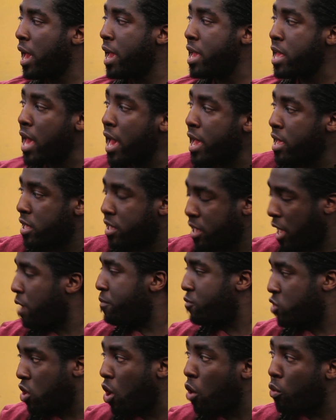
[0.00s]
and, and
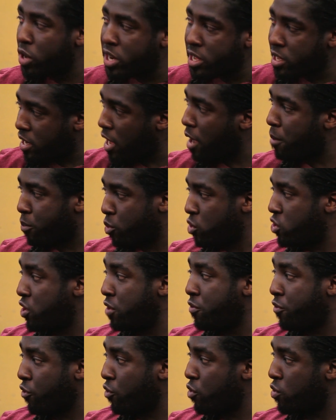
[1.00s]
kept going and kept
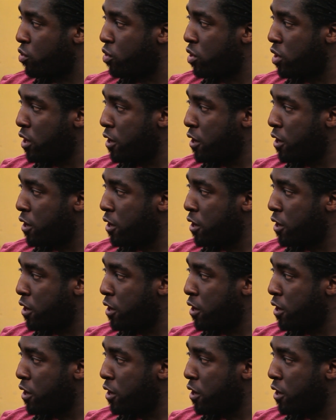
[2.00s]
pushing through.